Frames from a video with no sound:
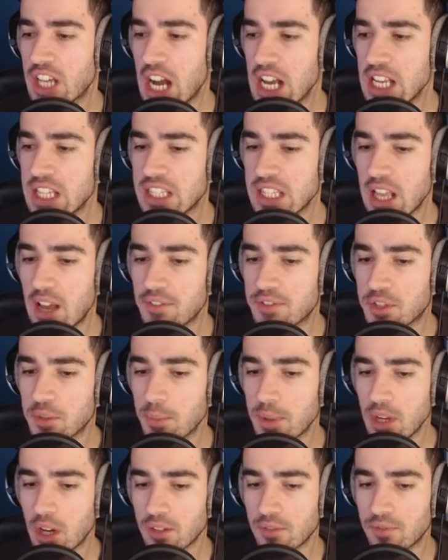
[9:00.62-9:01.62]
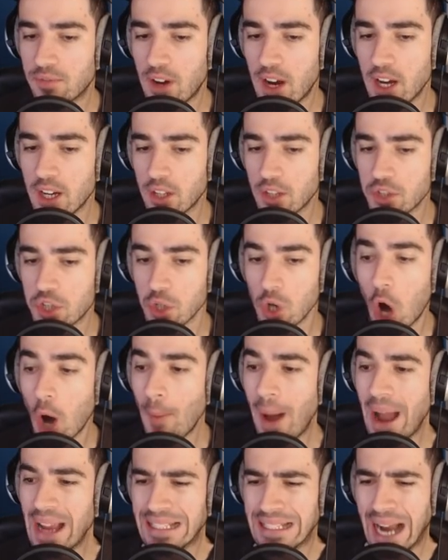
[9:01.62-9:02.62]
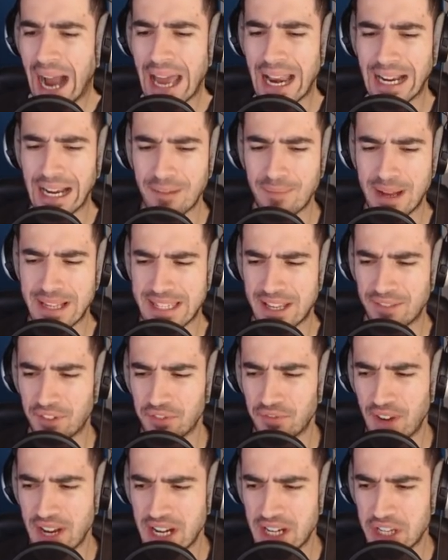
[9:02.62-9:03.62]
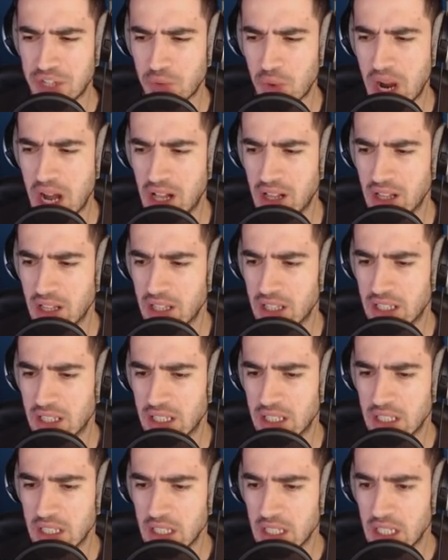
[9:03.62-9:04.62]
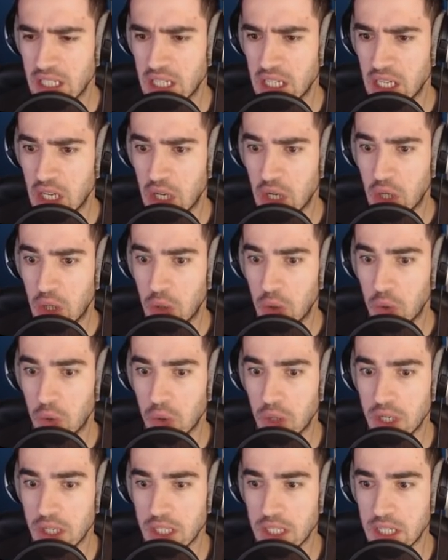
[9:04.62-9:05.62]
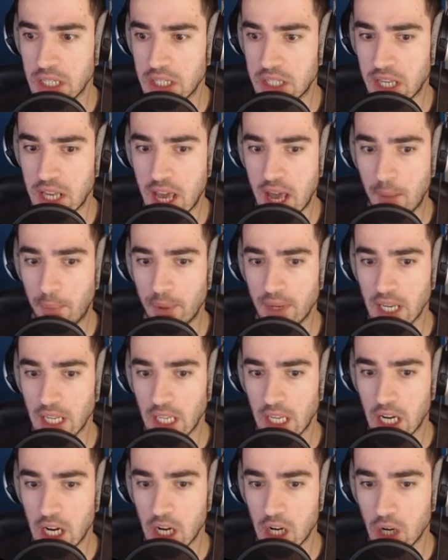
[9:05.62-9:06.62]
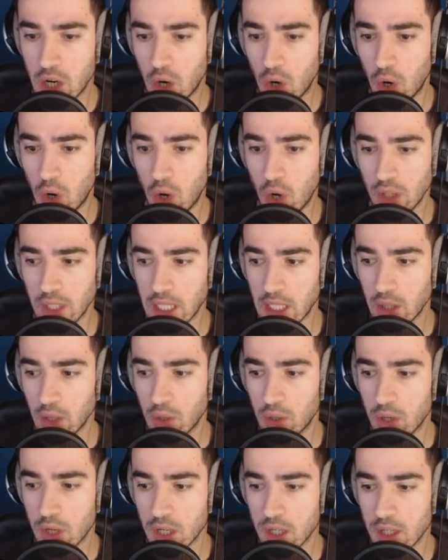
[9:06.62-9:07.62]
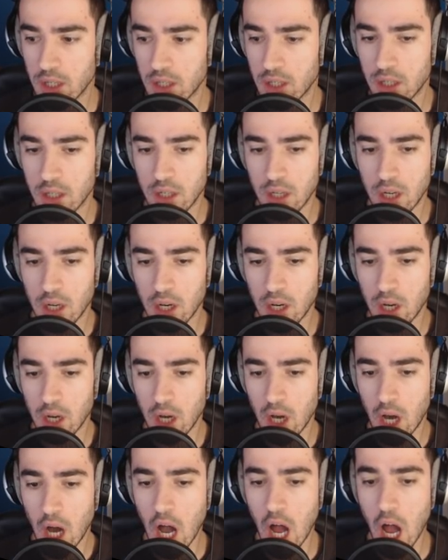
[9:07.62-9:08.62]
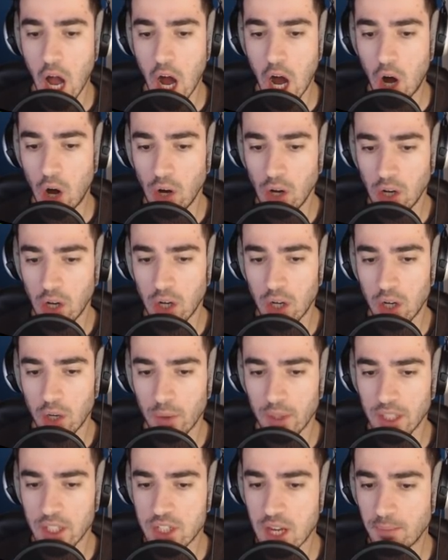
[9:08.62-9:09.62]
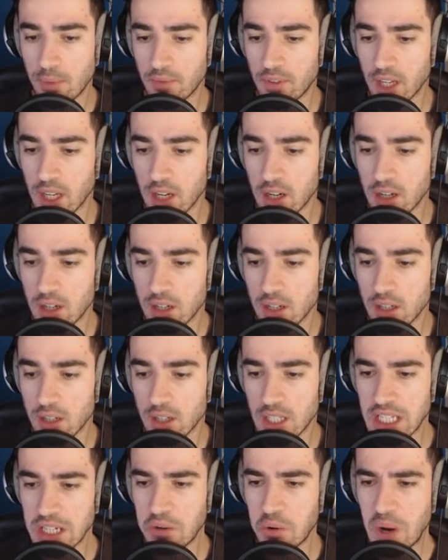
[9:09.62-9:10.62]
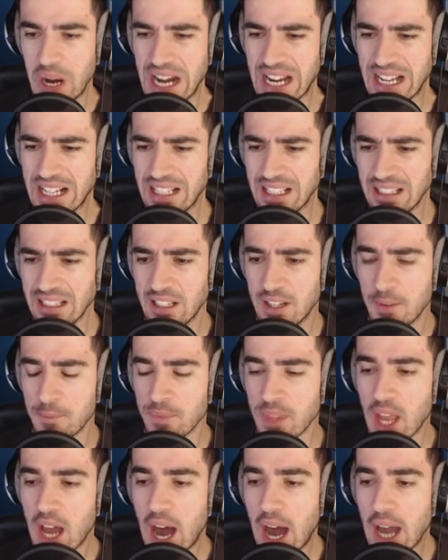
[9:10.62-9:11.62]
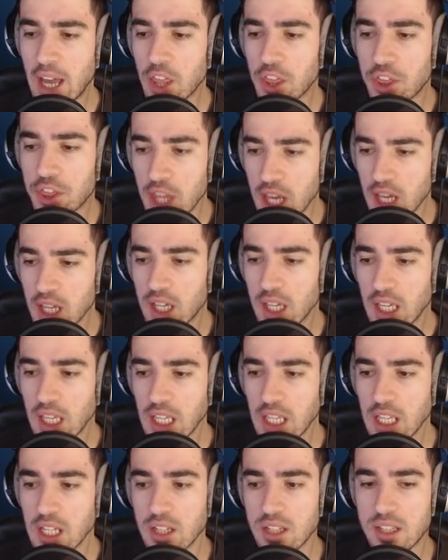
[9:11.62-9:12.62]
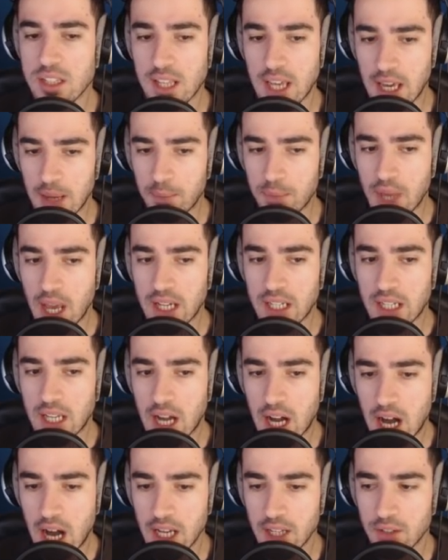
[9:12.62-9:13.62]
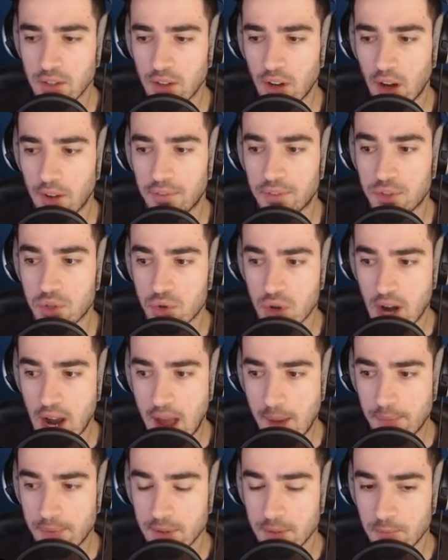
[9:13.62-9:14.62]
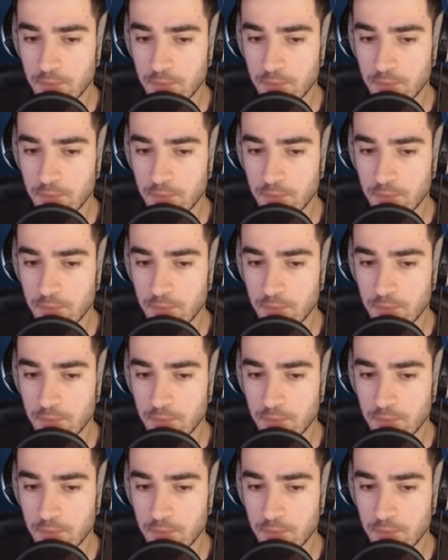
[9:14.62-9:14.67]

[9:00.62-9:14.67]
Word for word: guys love to be on fire, don't you? Oh my god, I got myself on fire as well! What is happening here? Holy lord. Uh-oh! Will he jump over here? You will! I think he escaped that kind of trap